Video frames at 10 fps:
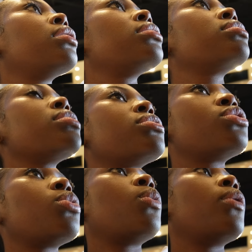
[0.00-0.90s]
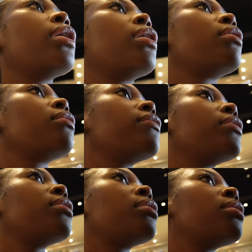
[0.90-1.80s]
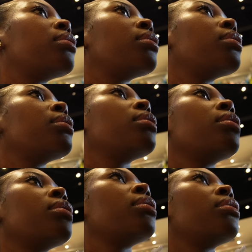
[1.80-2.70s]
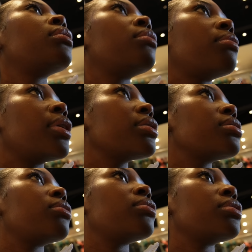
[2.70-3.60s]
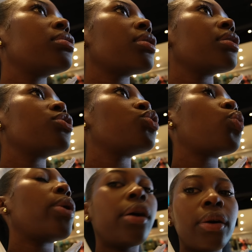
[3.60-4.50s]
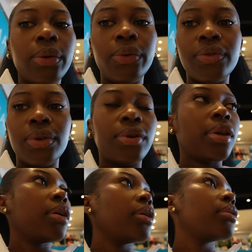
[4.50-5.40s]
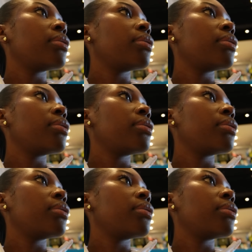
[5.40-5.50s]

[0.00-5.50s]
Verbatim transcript: This is twelve. Why is it only size twelves on here?